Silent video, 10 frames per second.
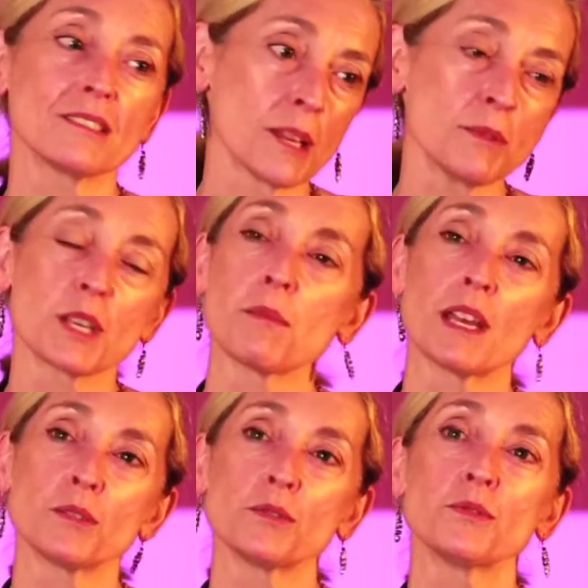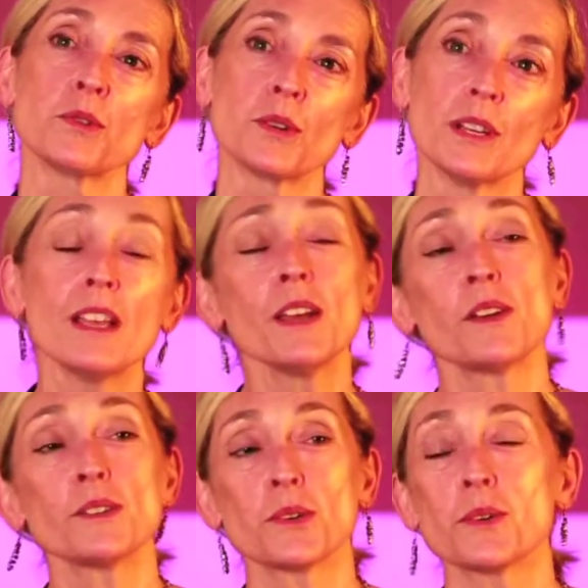subject matter for, and
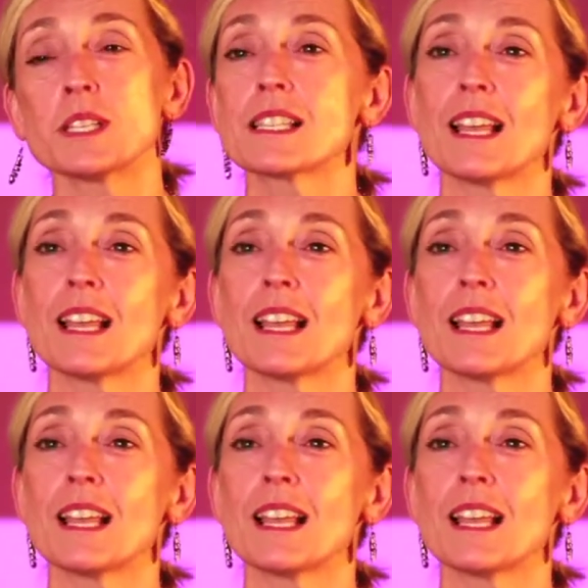also his